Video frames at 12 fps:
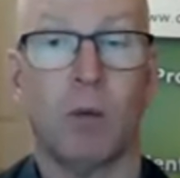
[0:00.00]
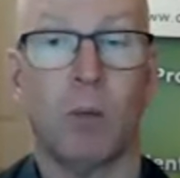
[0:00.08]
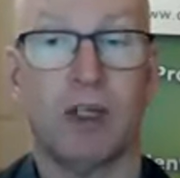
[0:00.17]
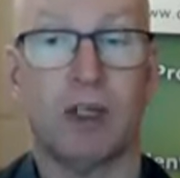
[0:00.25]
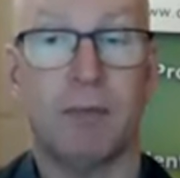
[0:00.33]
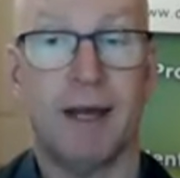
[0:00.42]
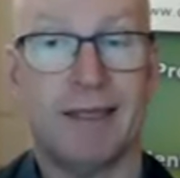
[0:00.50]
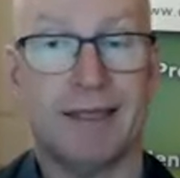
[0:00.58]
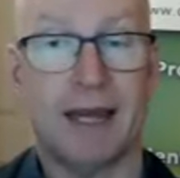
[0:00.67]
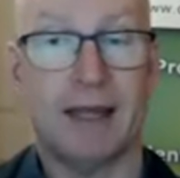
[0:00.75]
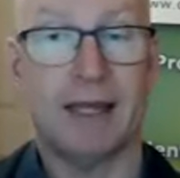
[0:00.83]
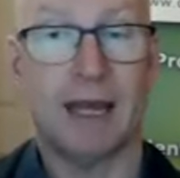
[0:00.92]
which means
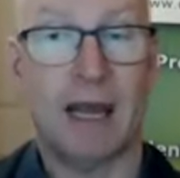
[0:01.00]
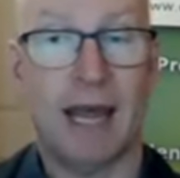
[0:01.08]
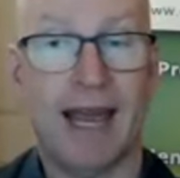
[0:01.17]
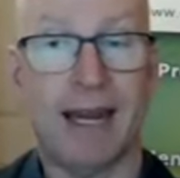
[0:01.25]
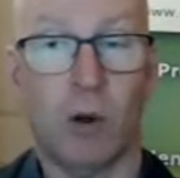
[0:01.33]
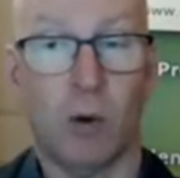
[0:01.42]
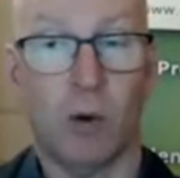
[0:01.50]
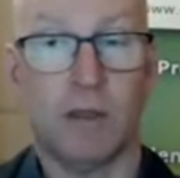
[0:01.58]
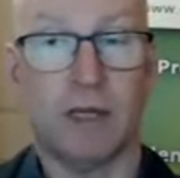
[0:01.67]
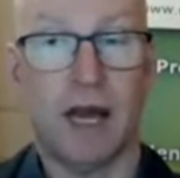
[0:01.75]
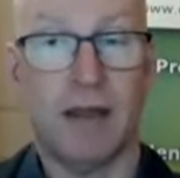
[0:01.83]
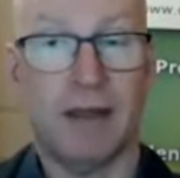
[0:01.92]
that the landlords are